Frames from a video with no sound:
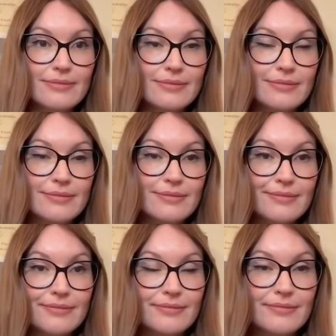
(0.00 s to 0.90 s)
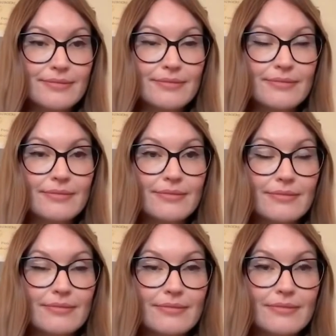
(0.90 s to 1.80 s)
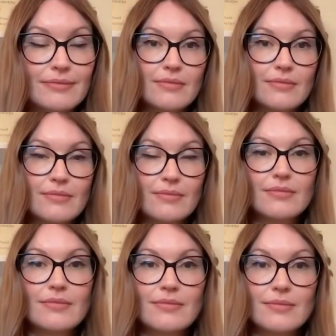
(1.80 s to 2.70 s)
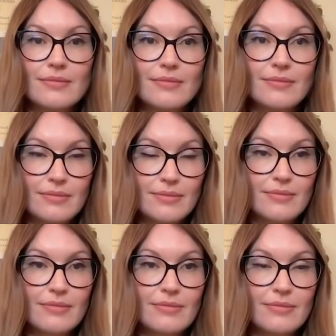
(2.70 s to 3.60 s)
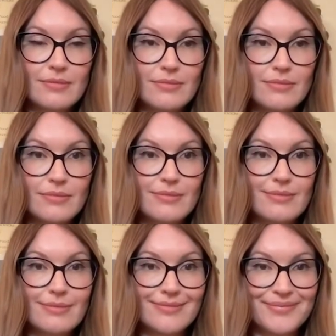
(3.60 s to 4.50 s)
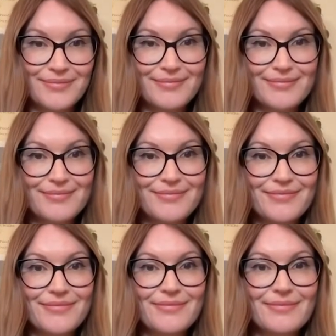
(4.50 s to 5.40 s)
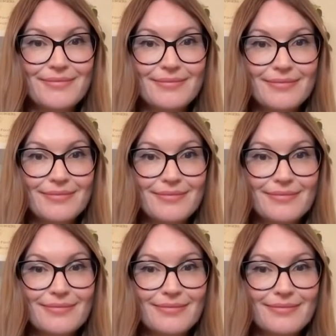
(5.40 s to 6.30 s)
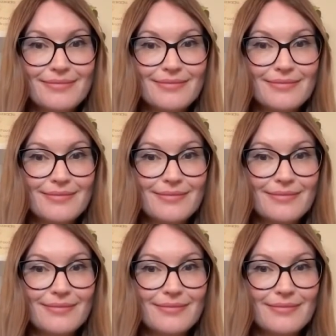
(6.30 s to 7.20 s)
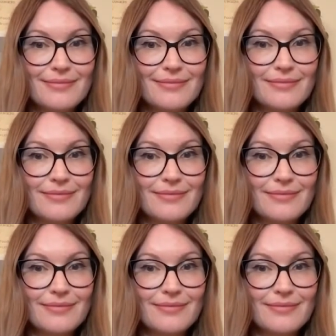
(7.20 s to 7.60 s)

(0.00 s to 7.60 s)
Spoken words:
(silent)